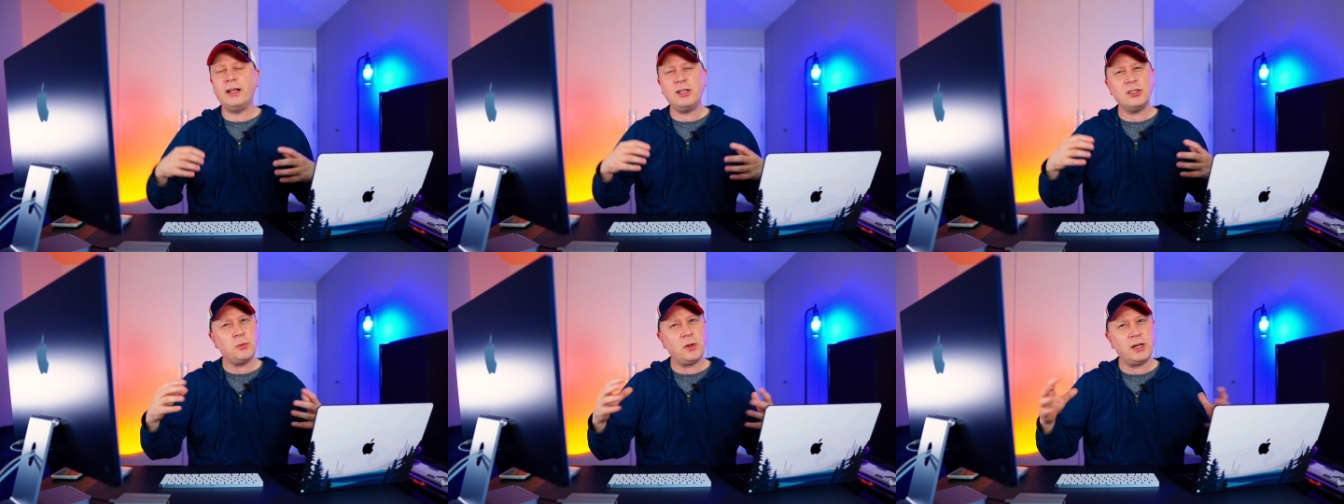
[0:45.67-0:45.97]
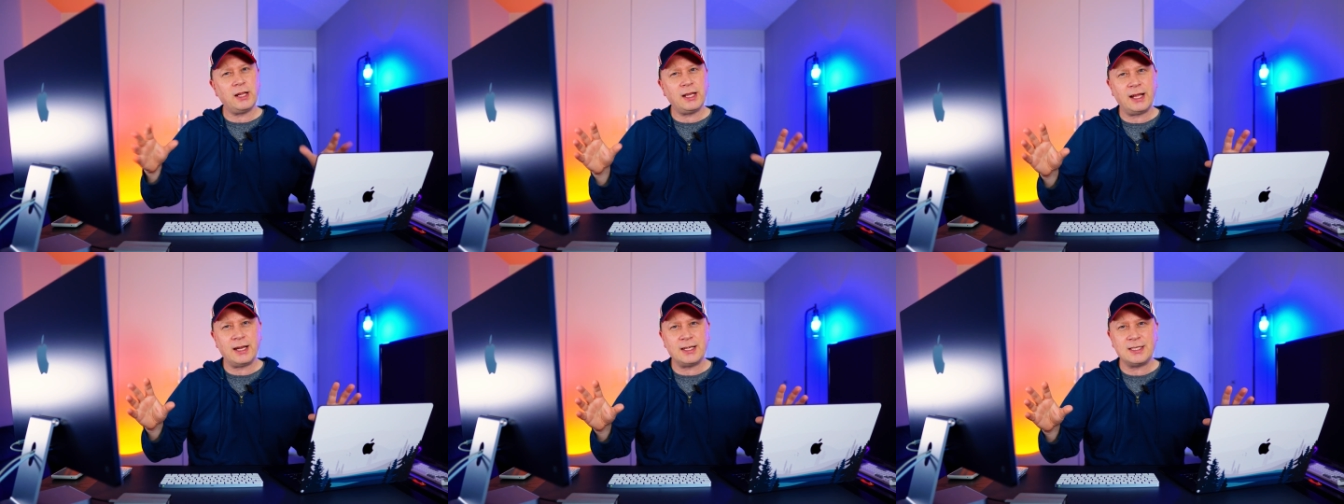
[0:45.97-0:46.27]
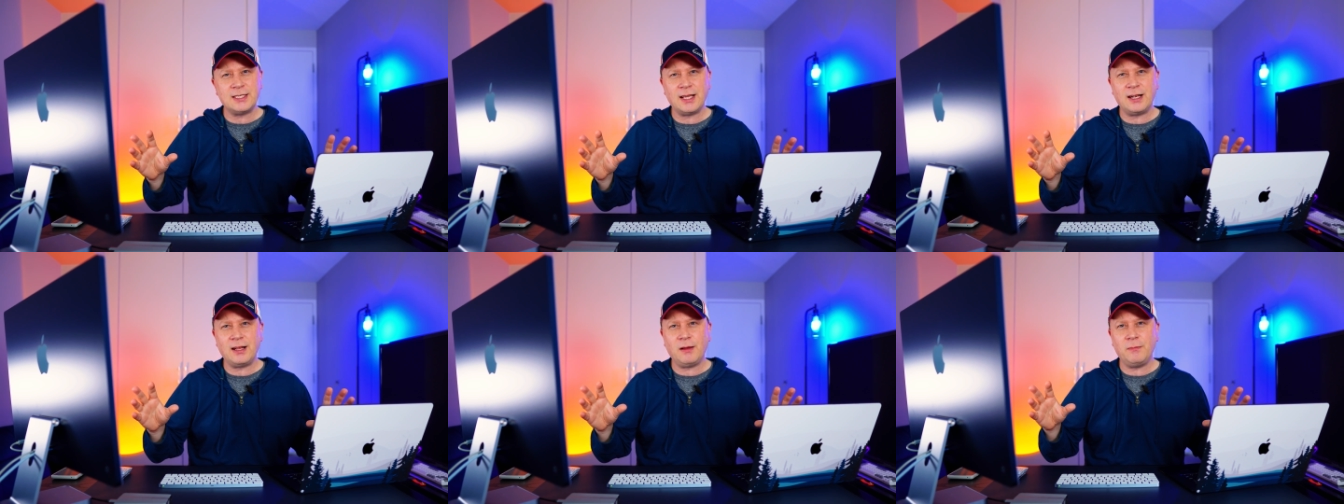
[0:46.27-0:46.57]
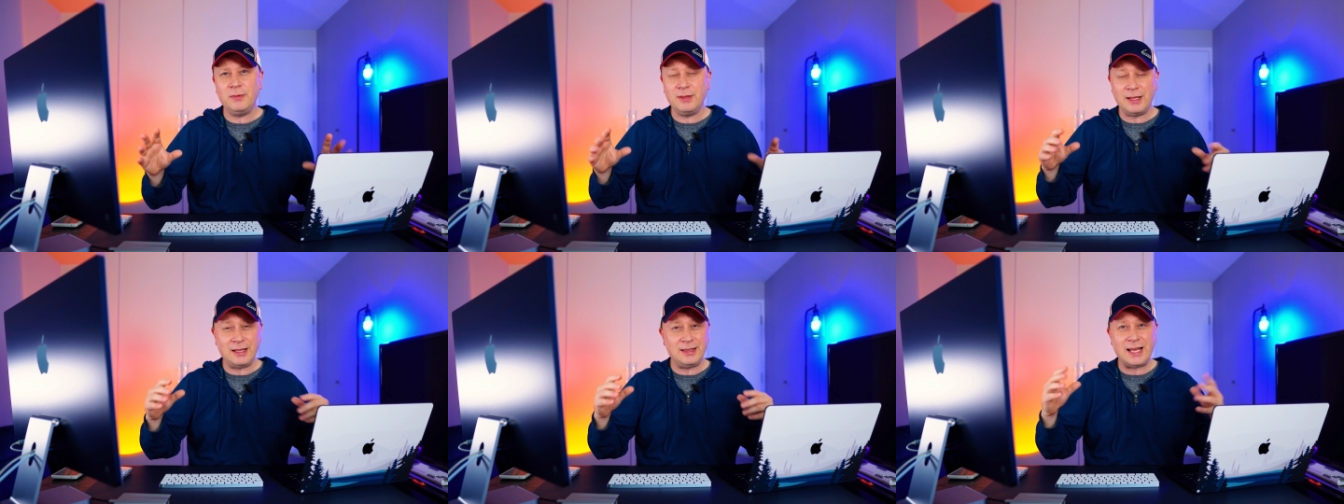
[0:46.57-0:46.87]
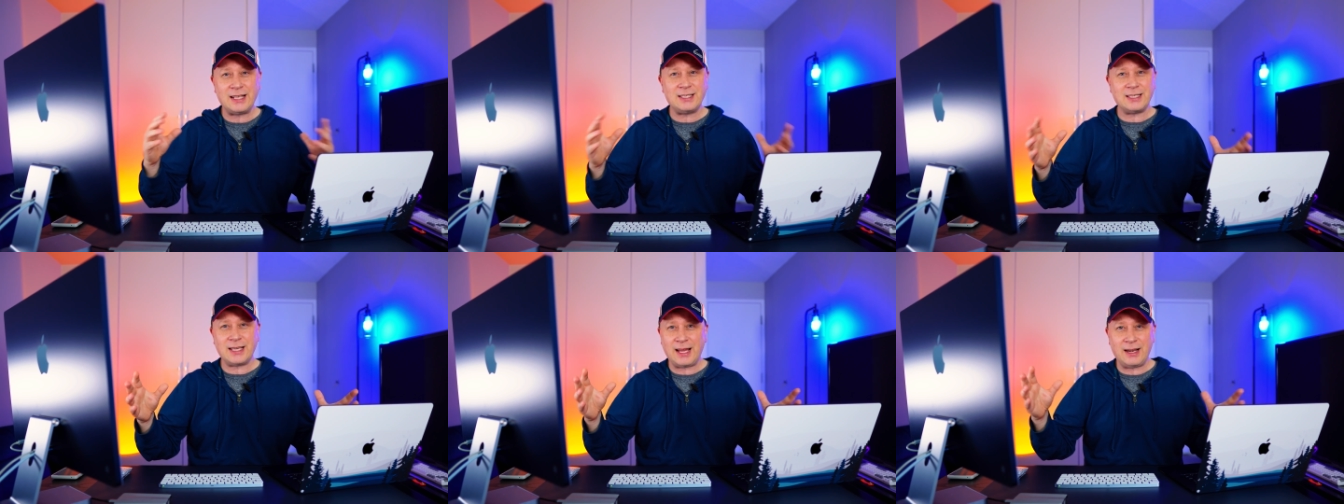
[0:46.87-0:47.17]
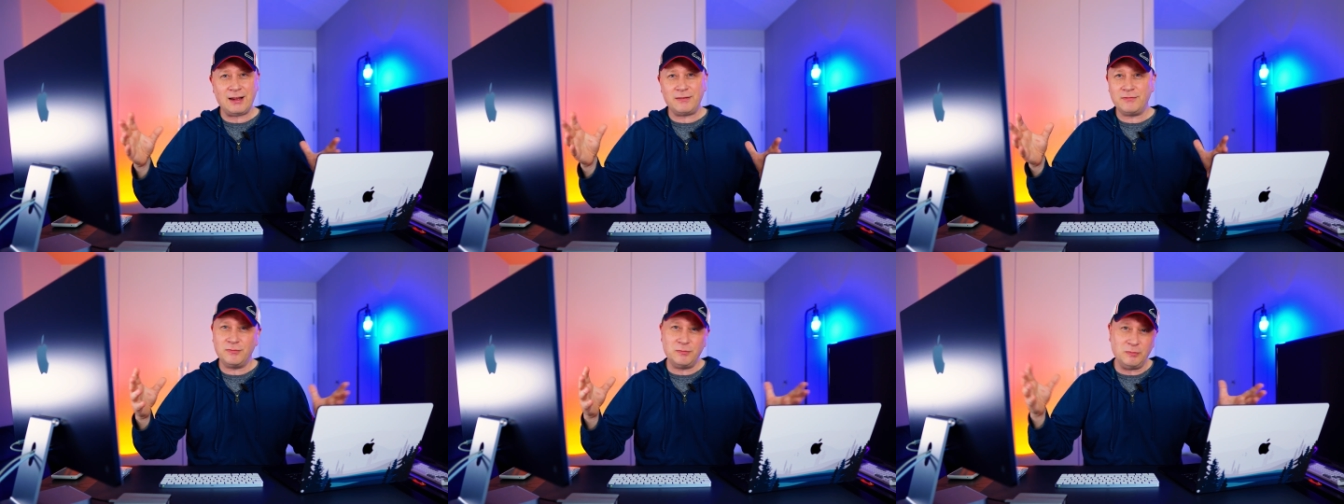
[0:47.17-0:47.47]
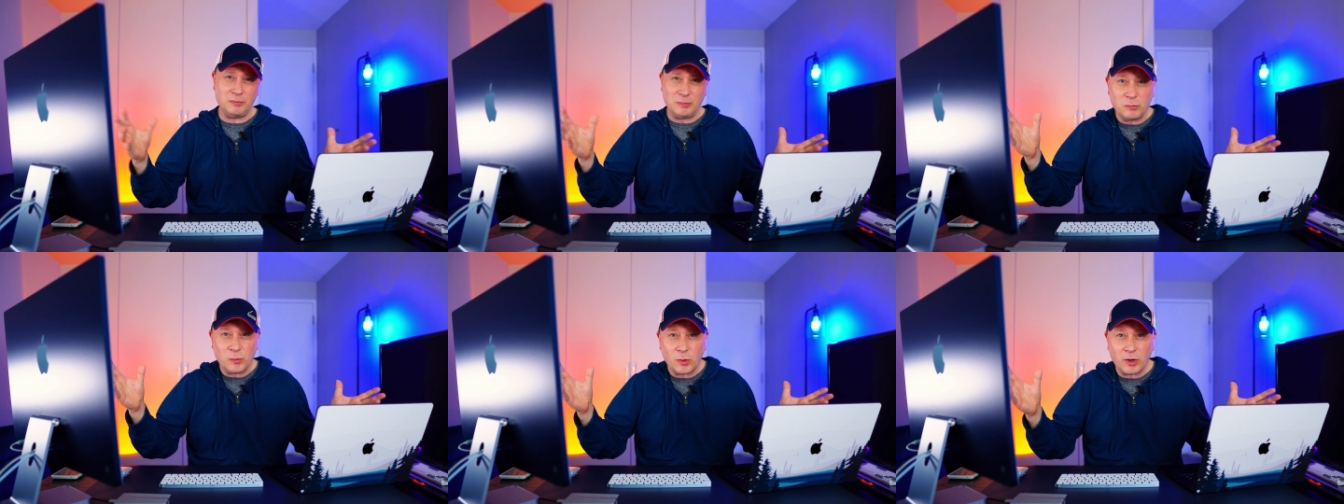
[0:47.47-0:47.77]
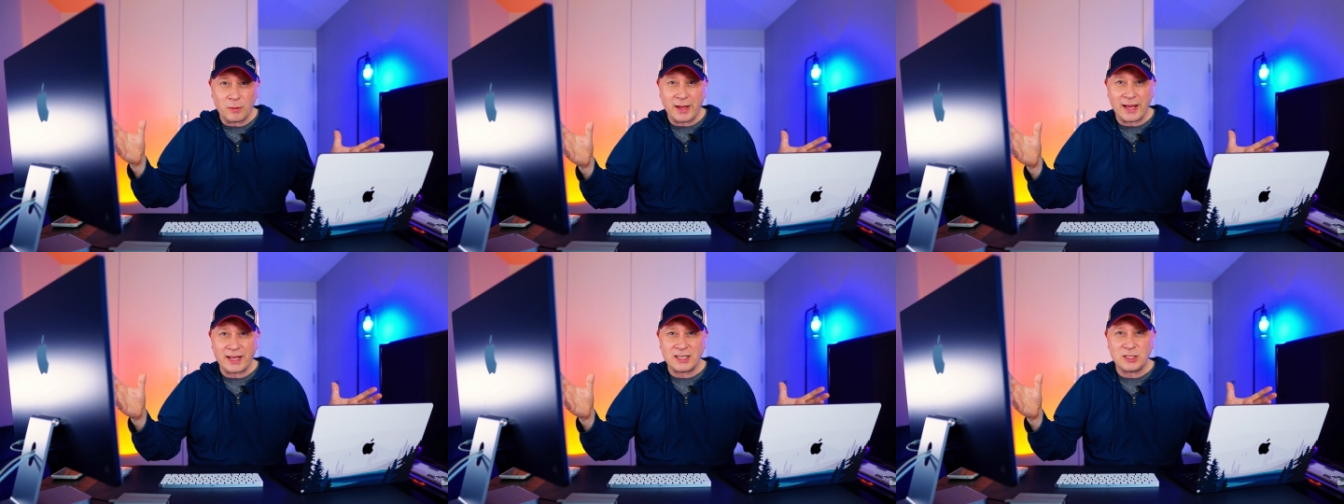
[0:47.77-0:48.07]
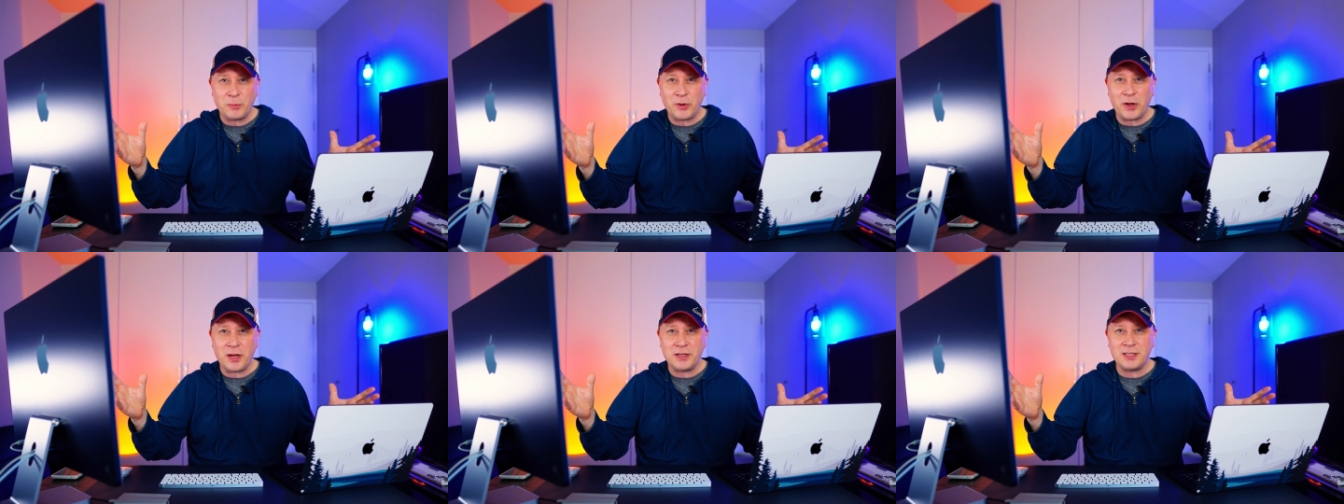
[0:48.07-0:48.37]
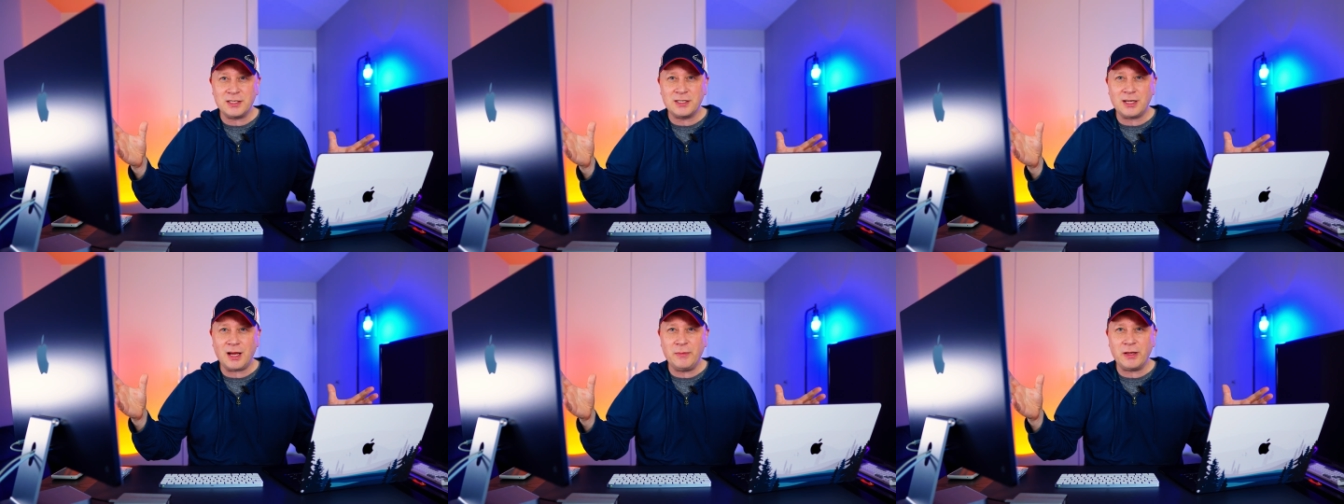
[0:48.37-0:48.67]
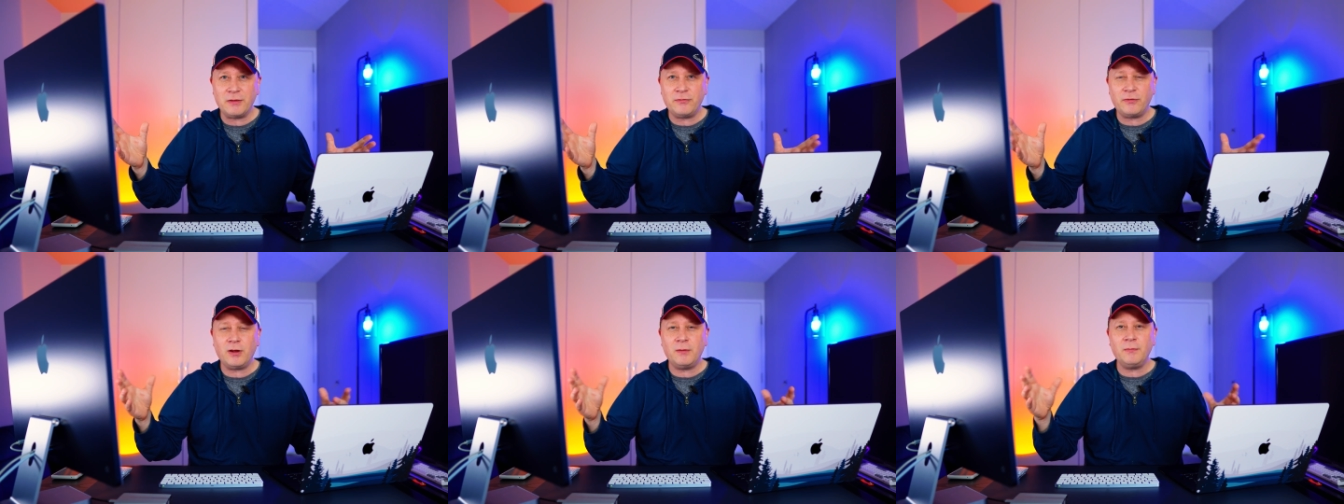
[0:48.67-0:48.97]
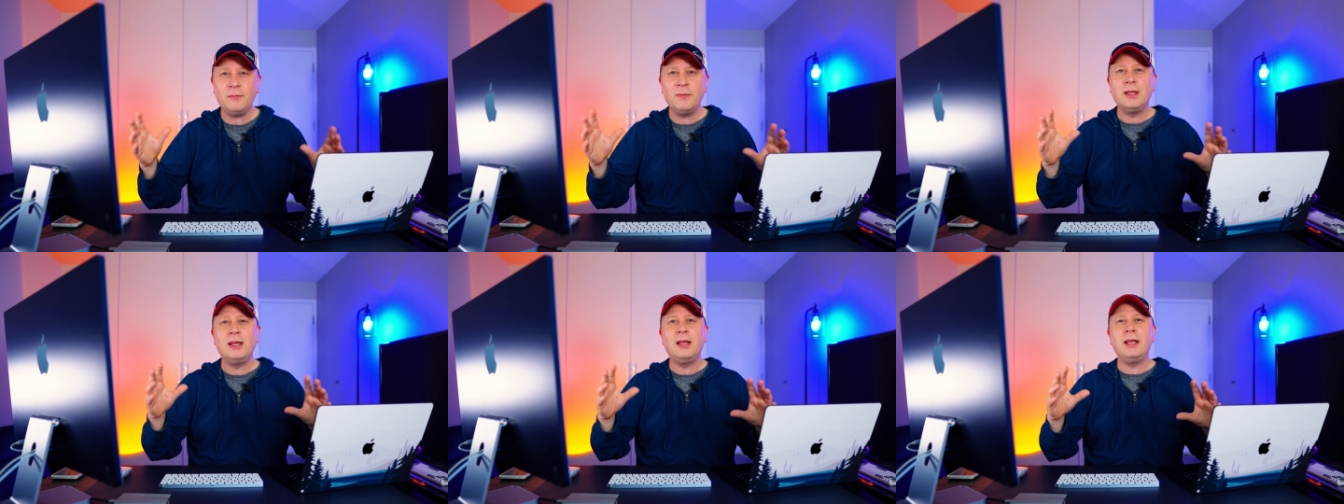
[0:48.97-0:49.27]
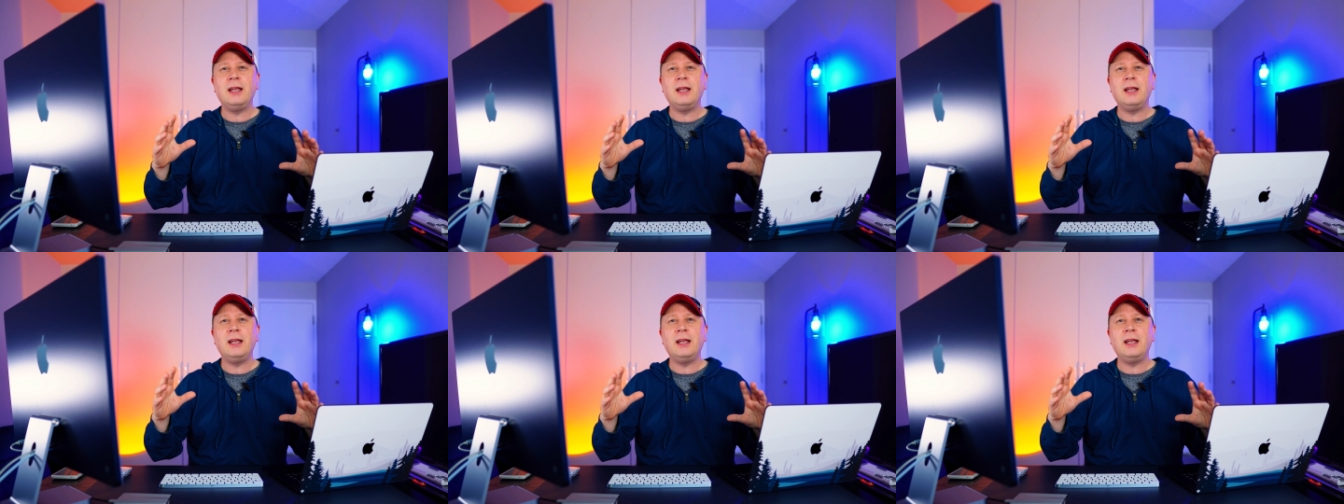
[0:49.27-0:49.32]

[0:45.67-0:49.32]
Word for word: I just want to kind of set up that that's kind of where my experience is coming from.